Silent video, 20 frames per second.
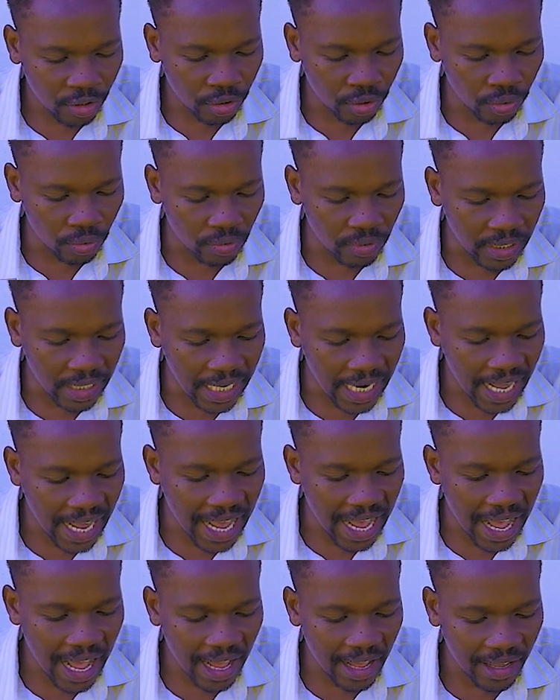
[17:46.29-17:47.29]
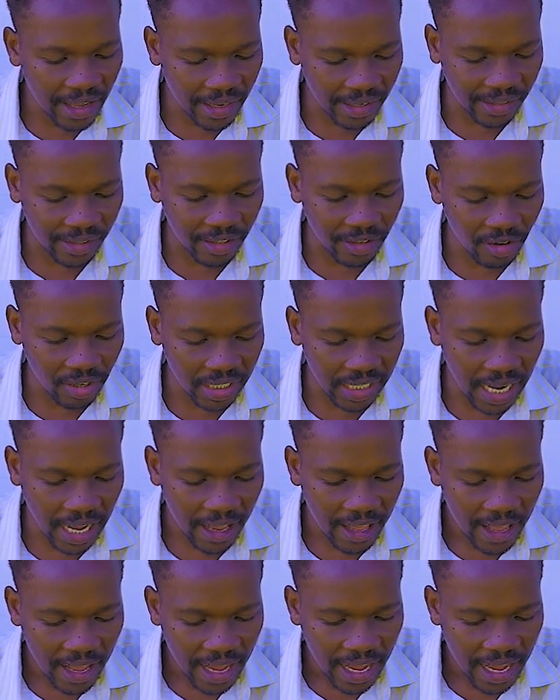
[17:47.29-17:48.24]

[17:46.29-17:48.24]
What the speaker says: to Leah his daughter,